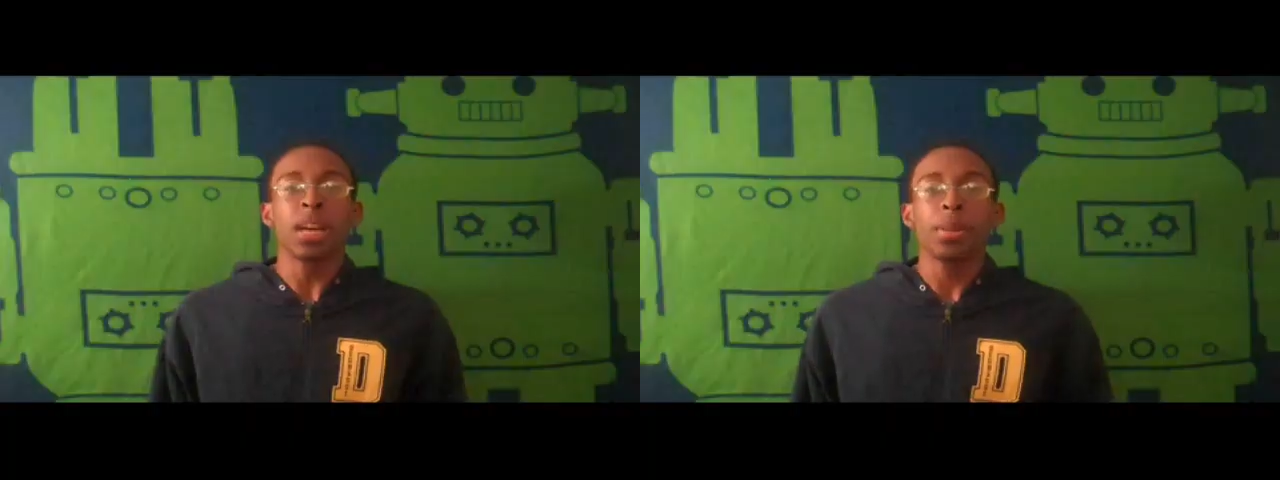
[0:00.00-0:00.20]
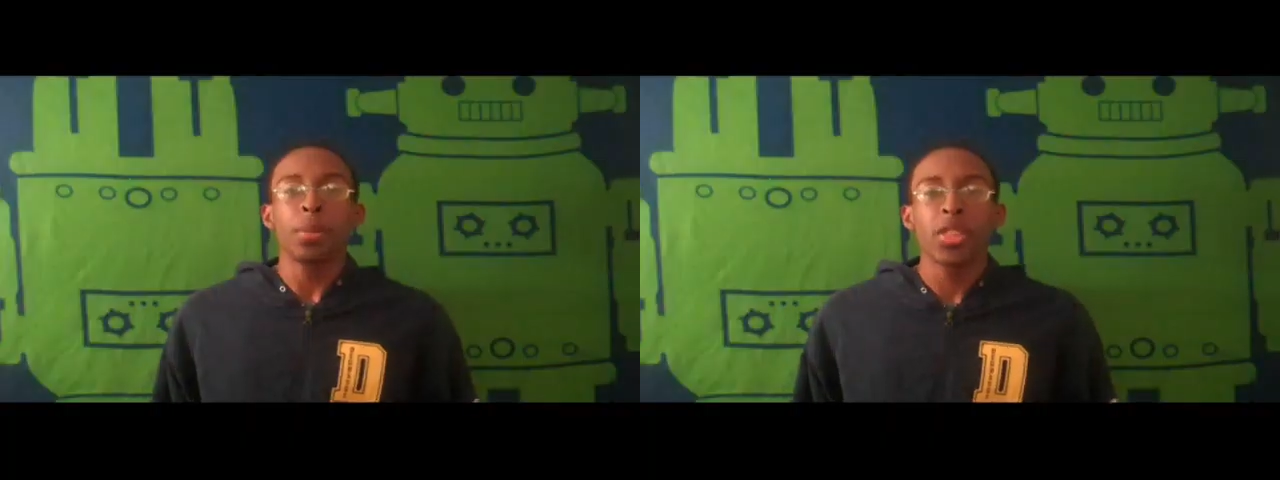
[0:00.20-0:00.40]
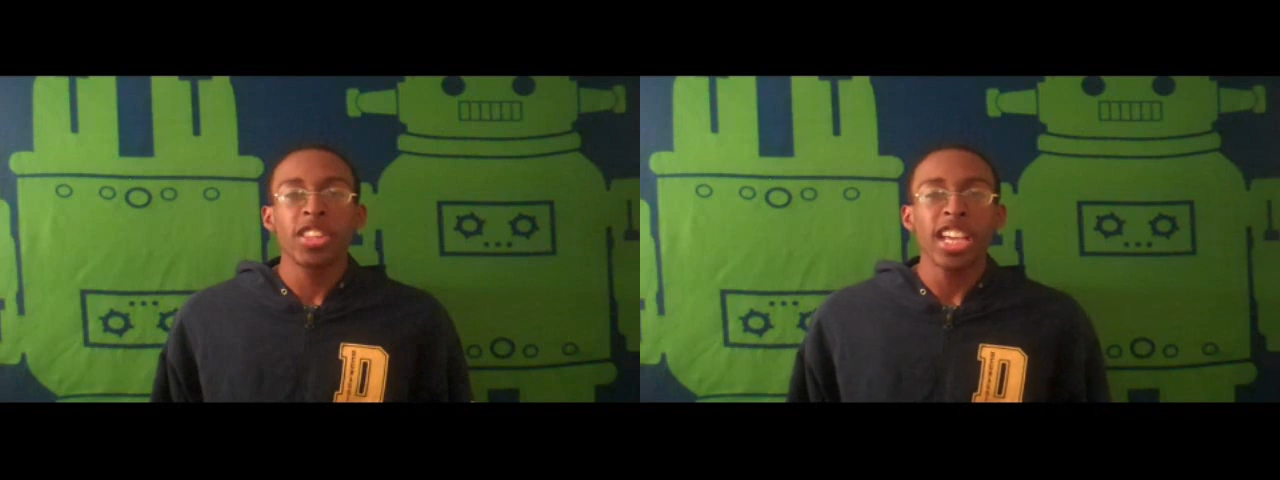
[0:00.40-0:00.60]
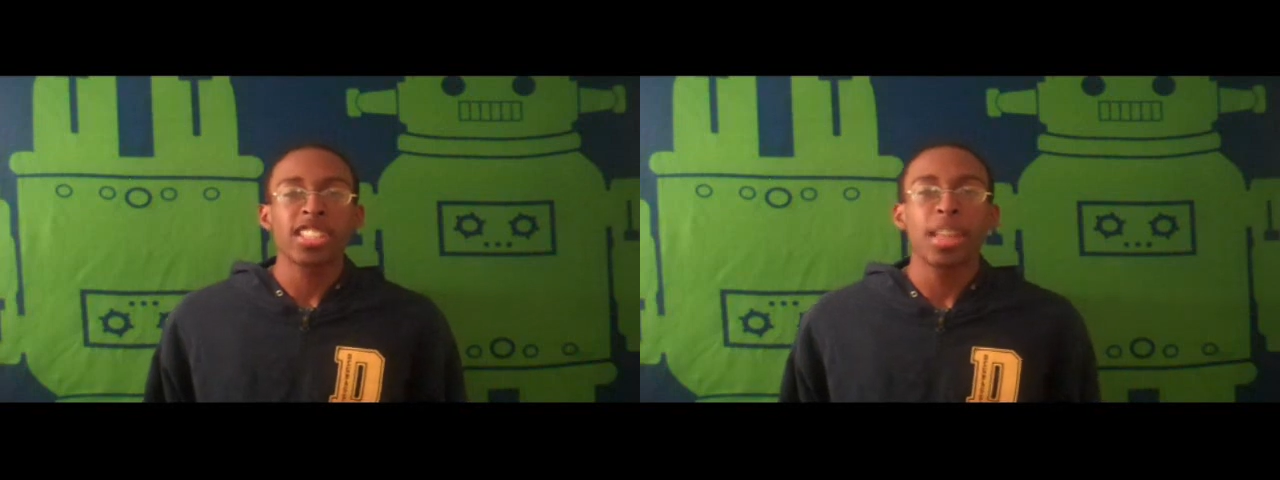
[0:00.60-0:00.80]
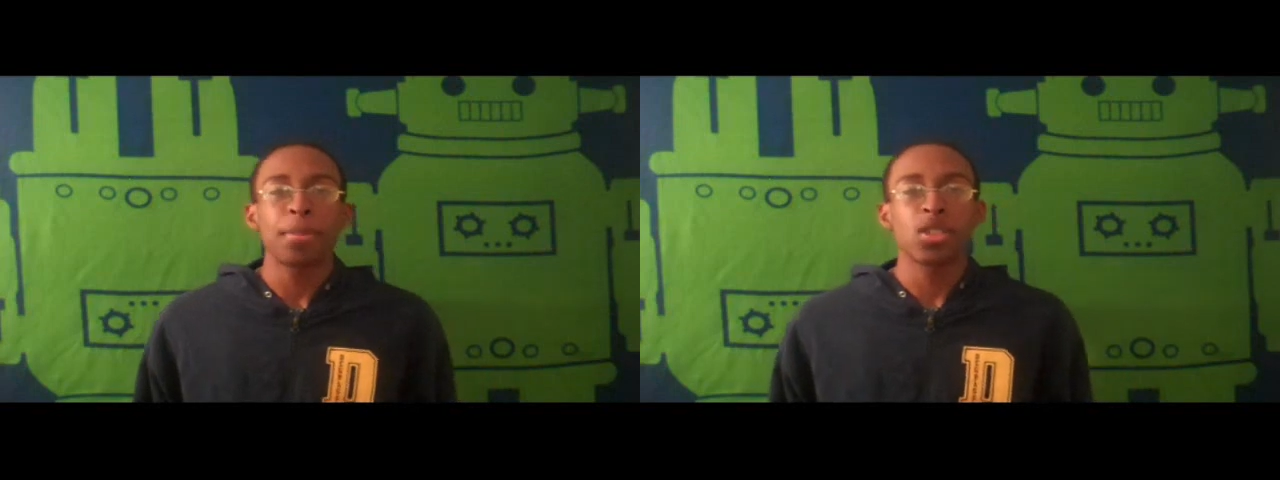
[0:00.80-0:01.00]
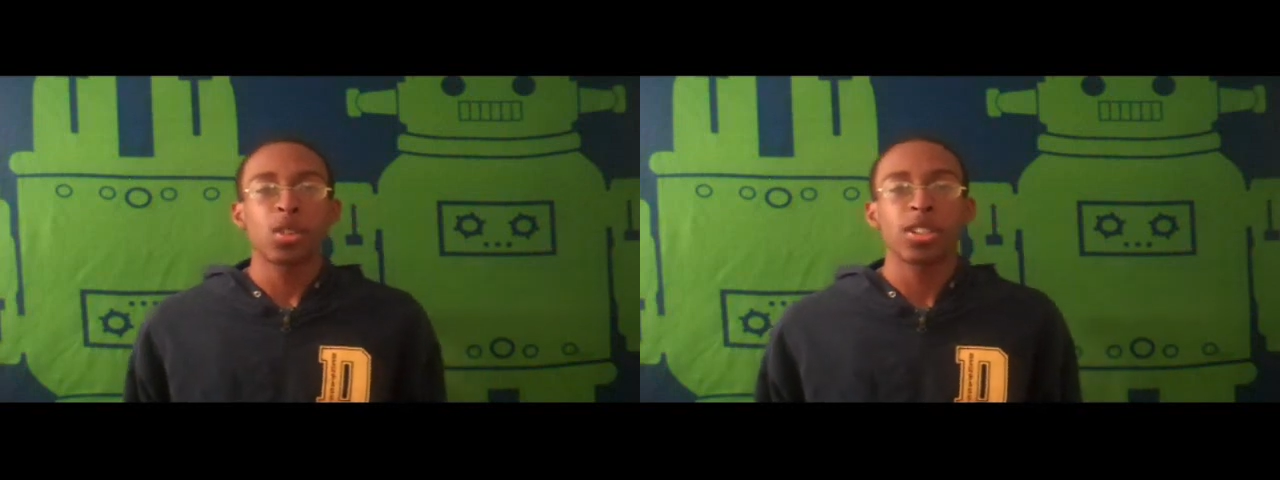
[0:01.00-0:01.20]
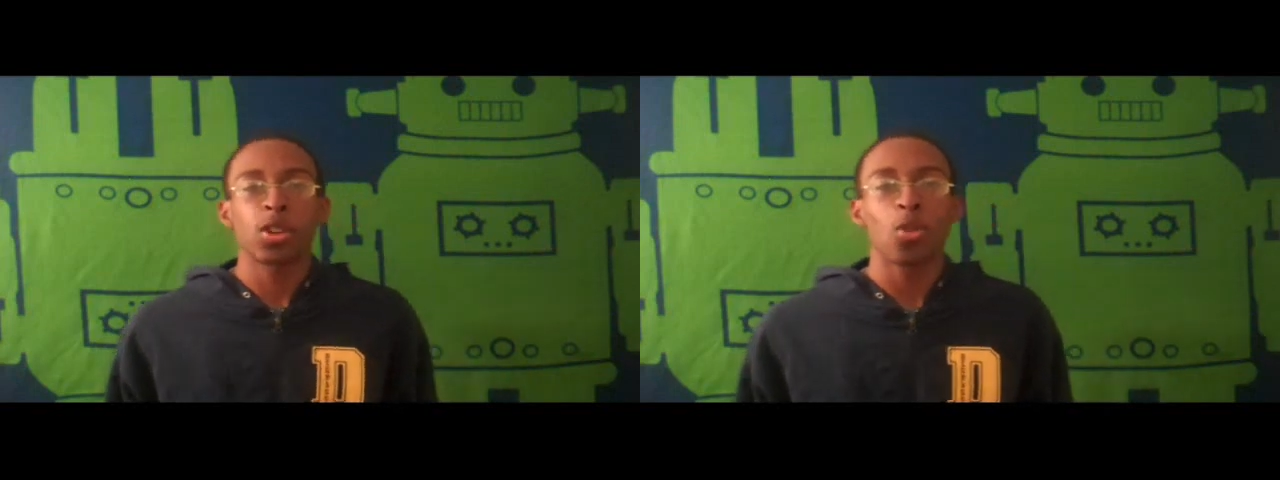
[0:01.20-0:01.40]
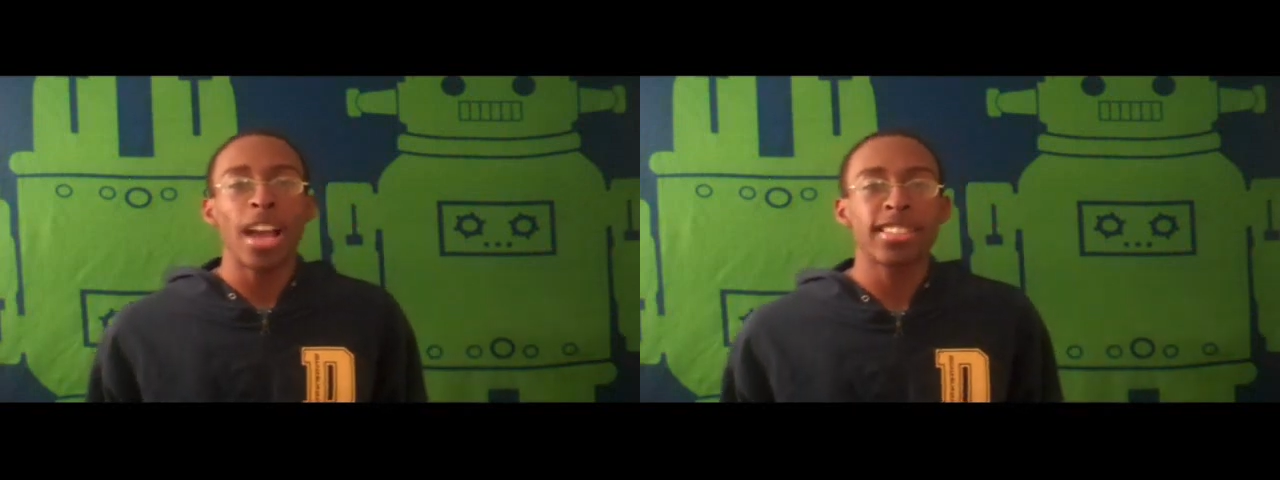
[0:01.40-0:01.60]
Coming up on the next episode of
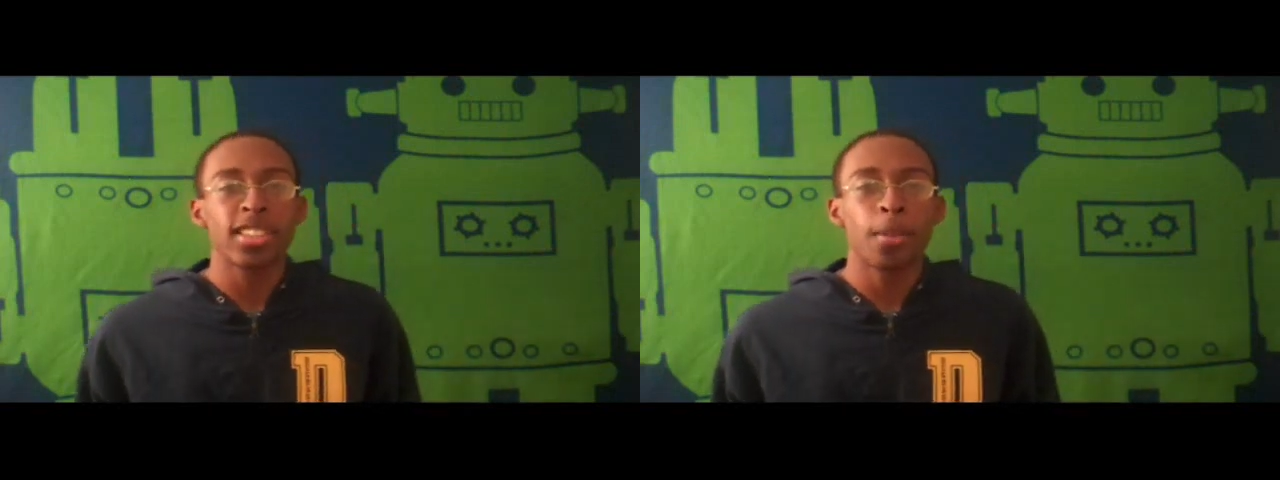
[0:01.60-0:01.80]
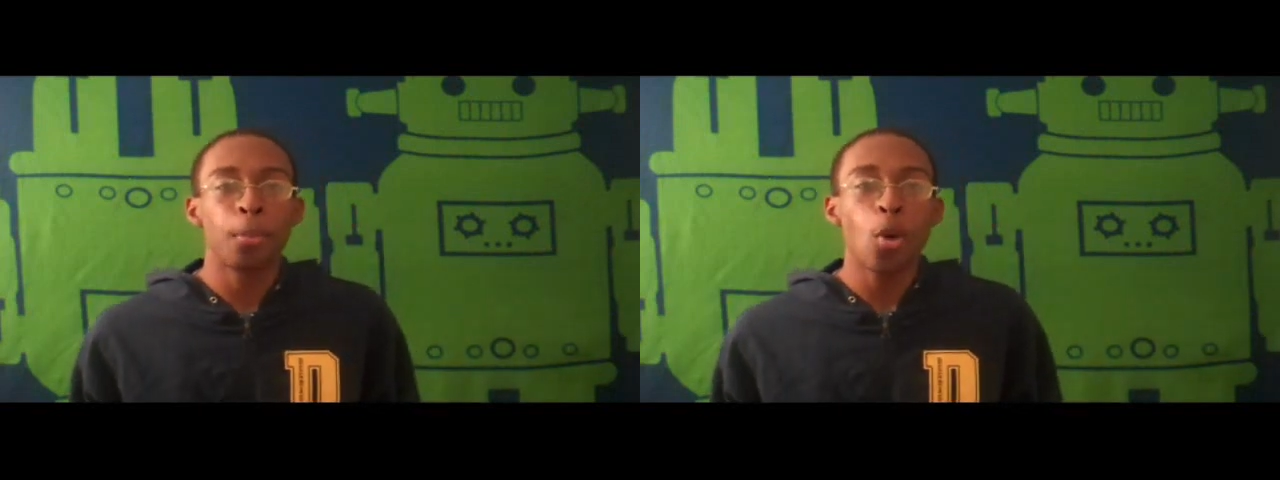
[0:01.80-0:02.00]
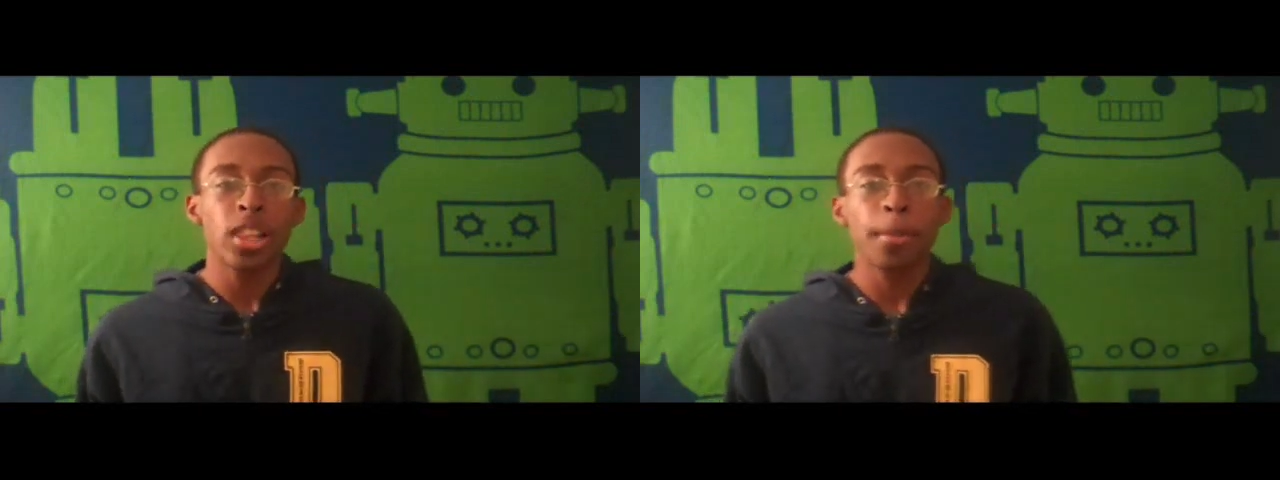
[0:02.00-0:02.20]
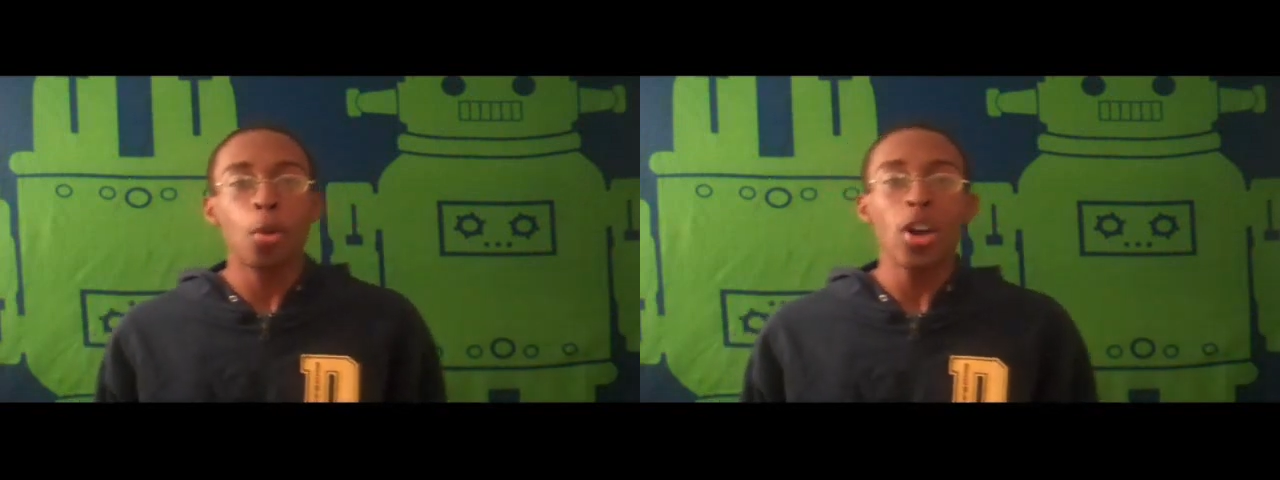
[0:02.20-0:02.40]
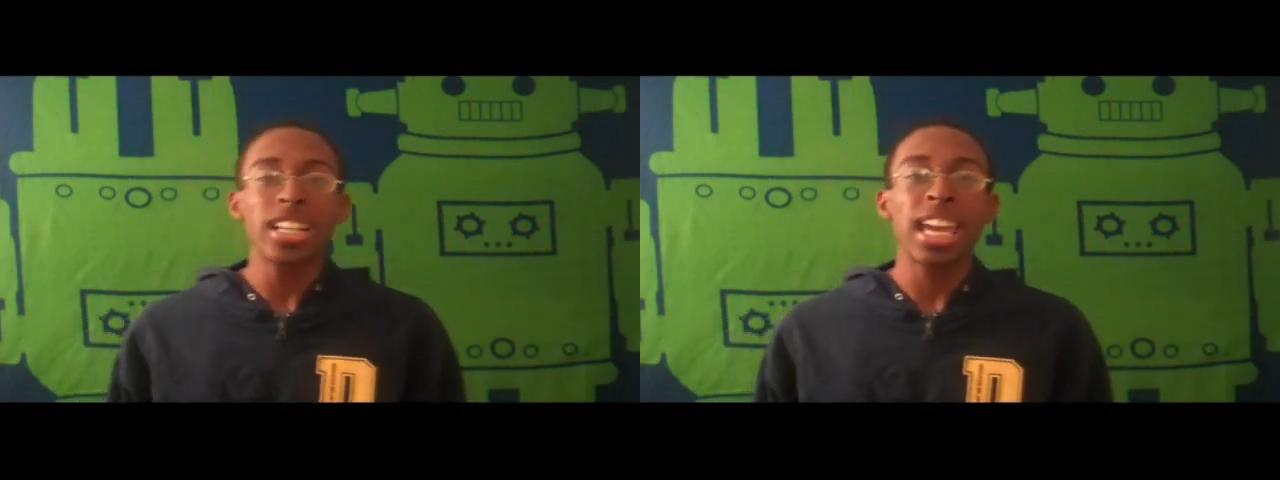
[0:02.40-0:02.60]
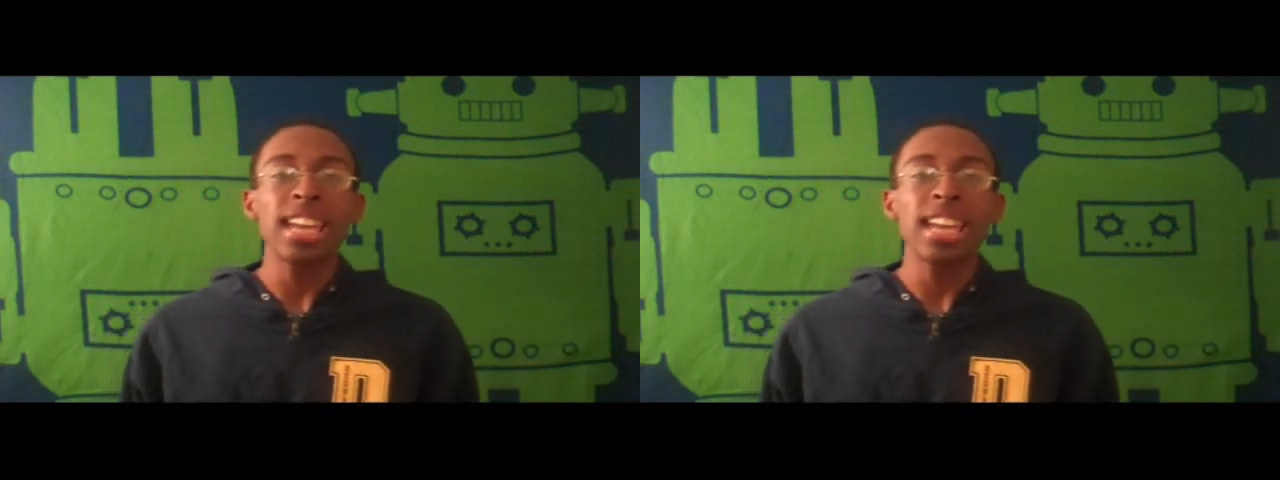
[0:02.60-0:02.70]
Degrassi, The Boiling Point,